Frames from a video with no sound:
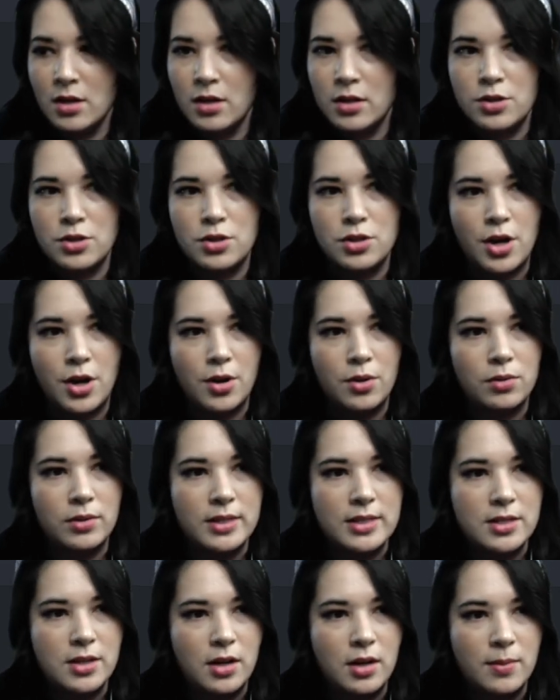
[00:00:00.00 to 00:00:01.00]
So
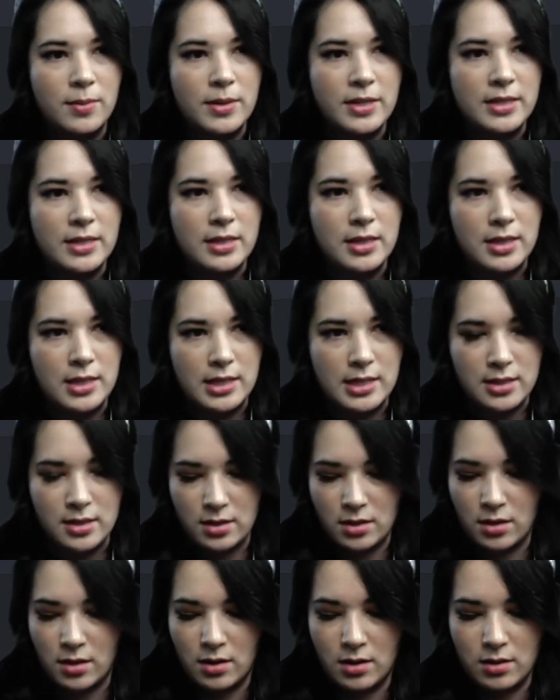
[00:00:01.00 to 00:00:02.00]
let's comment this
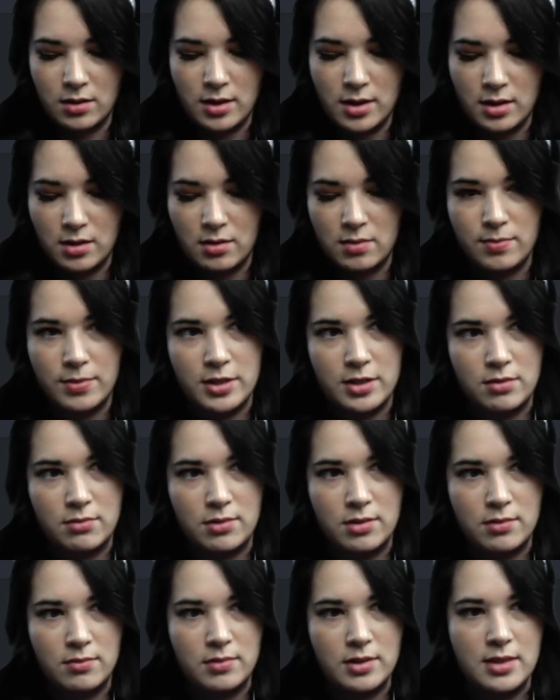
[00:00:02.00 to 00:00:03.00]
call out because we
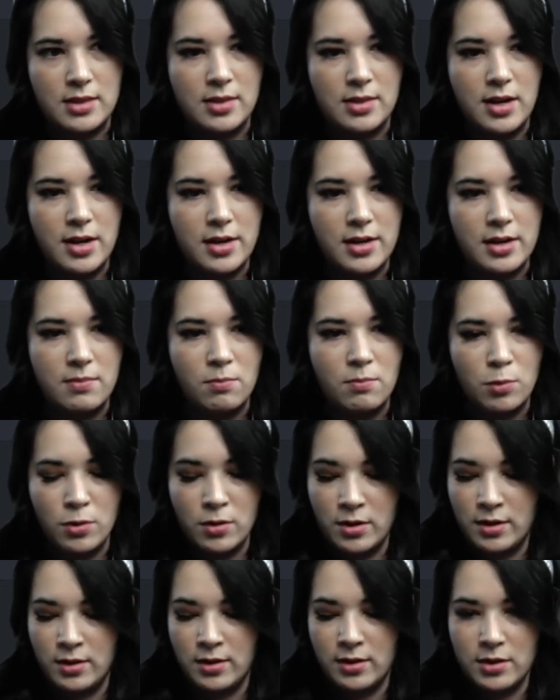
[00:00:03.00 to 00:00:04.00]
don't need that anymore,
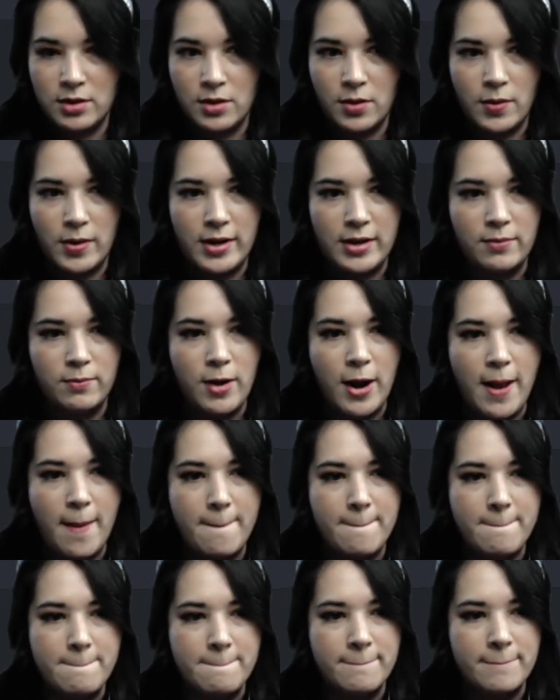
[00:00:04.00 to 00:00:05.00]
and let's go ahead and run it.
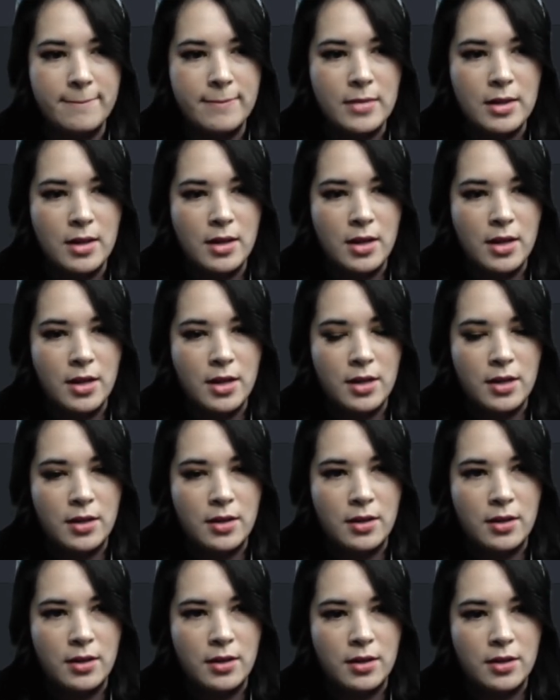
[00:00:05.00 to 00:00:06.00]

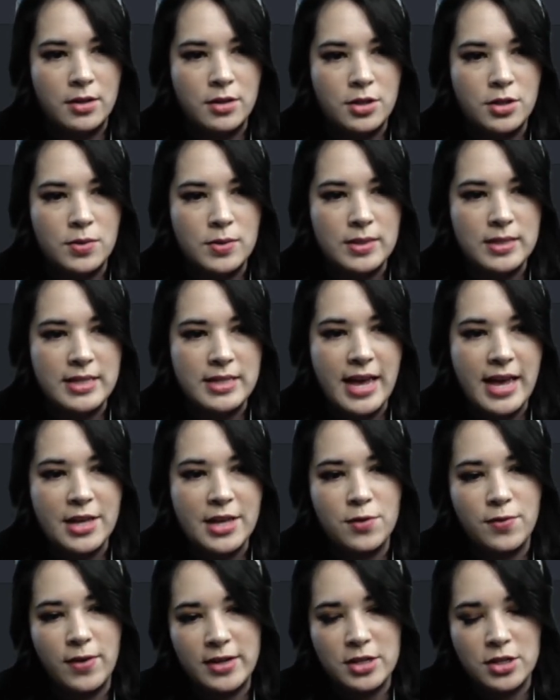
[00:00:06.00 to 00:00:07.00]
So you can say
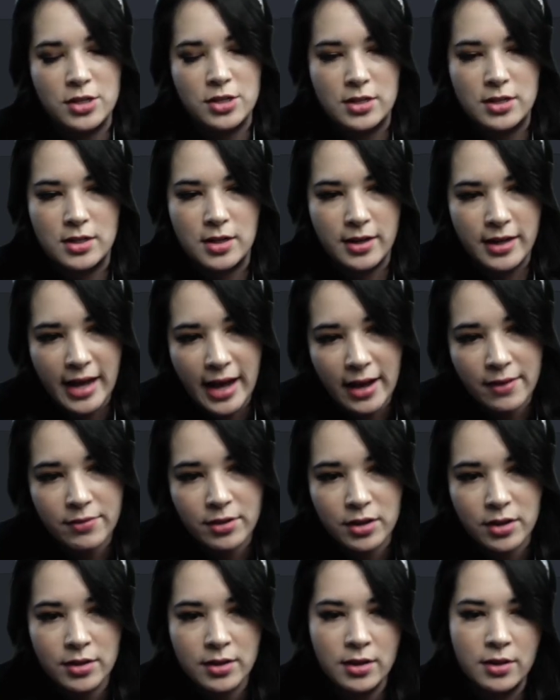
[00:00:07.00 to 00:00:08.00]
you've entered a
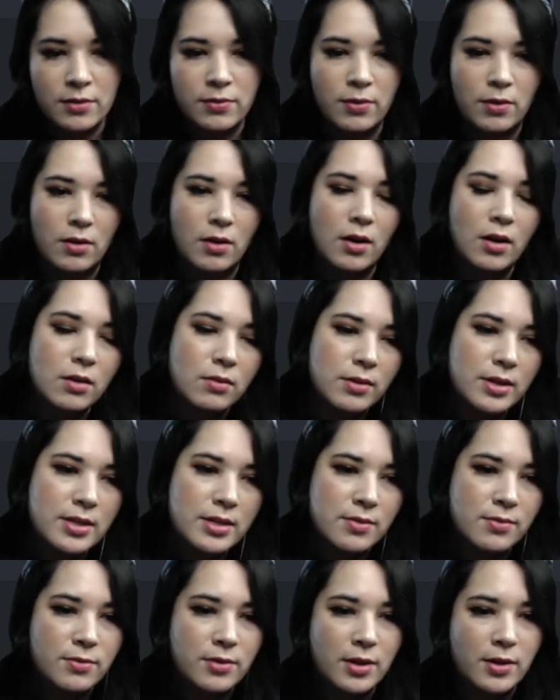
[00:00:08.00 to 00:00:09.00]
cavern, there are 4 hallways
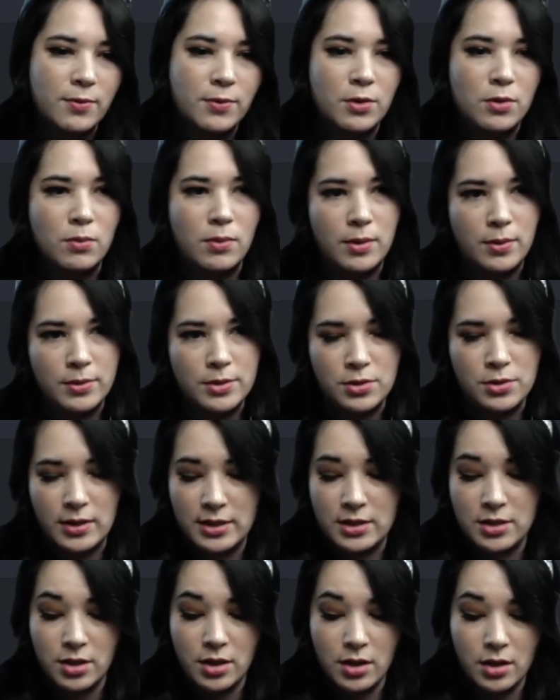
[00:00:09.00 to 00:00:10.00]
in front of you, where would you like
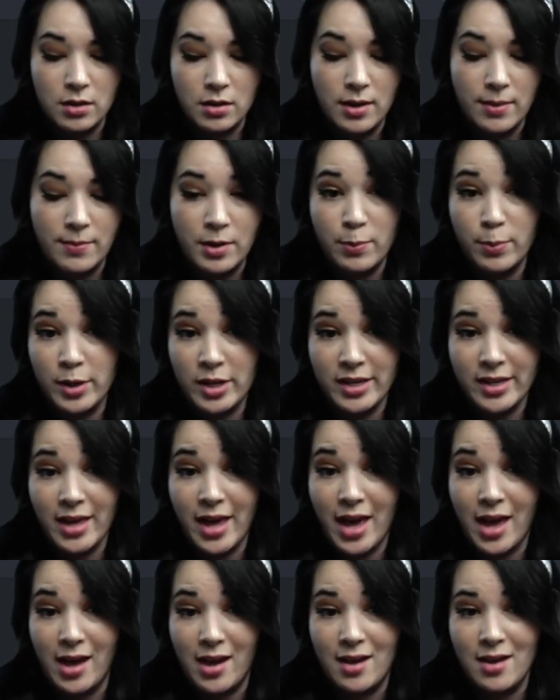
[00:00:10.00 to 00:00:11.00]
to go? I'm going to put
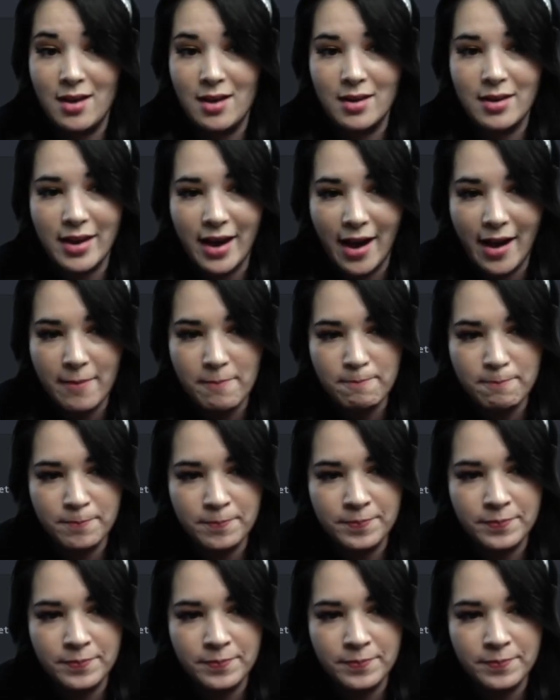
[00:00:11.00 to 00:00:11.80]
K again.